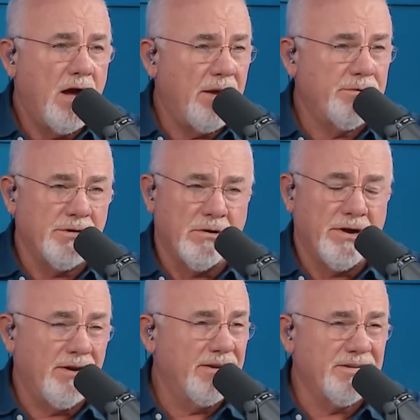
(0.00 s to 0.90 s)
I'm
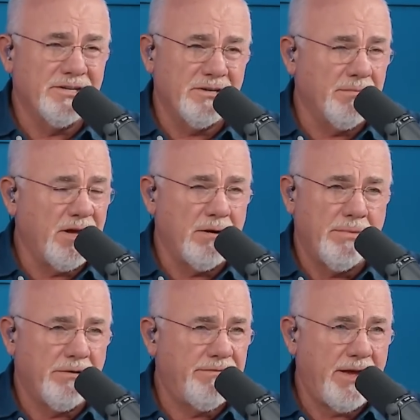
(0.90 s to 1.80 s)
sorry, unless it's some kind of
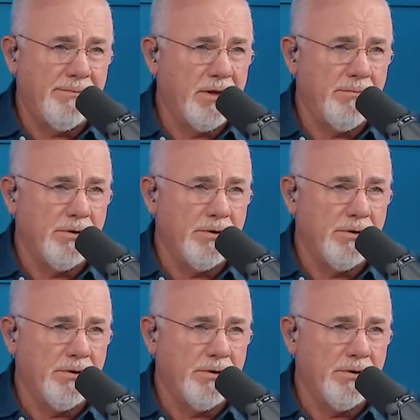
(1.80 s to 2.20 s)
big family